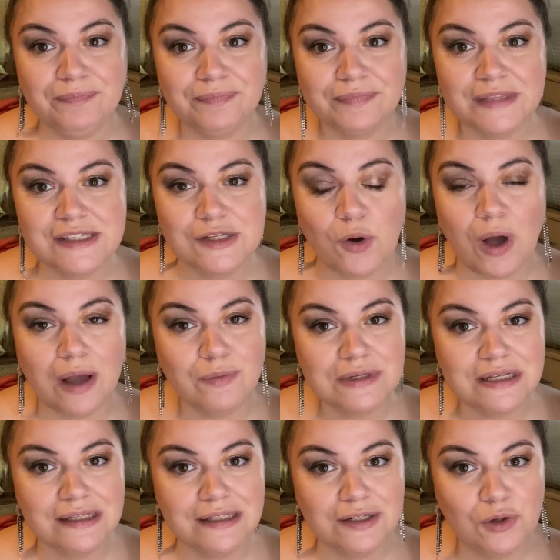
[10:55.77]
So I was
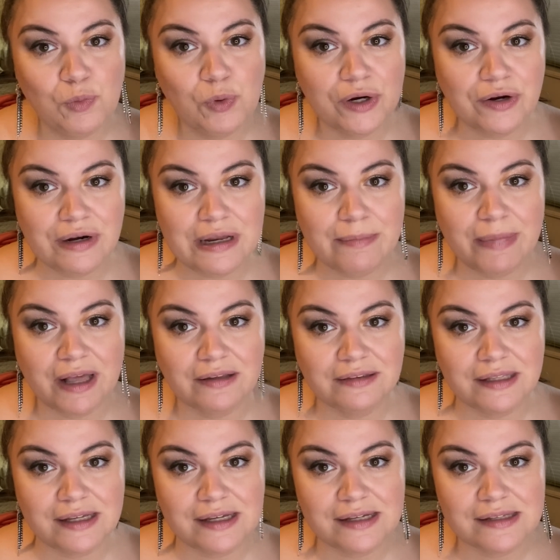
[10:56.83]
a little worried about
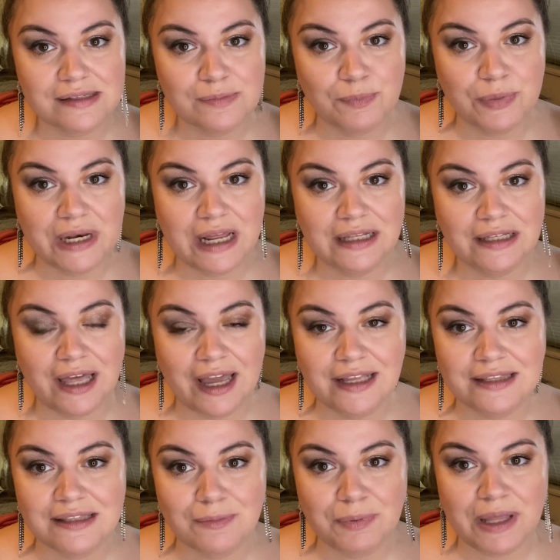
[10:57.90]
these, but I
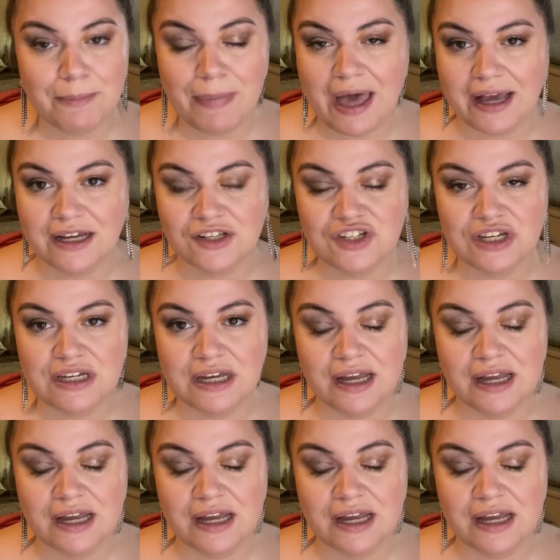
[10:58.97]
liked the packaging.